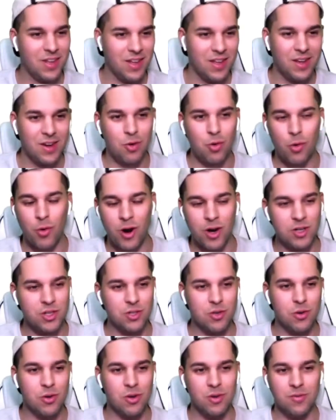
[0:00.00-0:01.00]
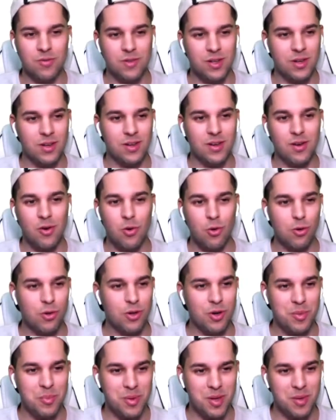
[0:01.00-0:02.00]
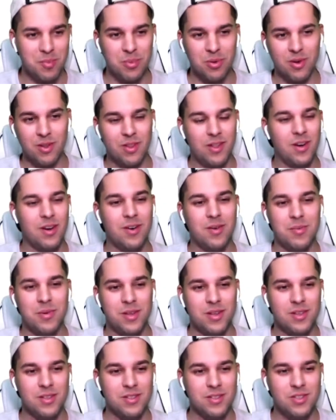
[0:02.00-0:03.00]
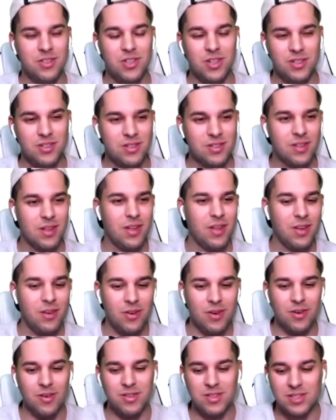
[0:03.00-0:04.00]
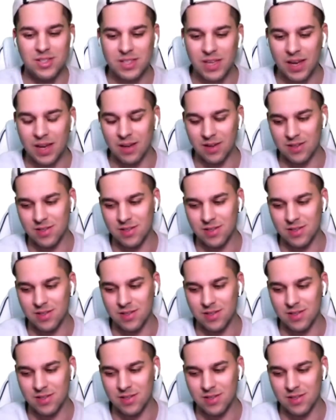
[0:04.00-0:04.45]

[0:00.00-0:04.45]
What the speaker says: crush all of the older people there, because it's just, it's sales.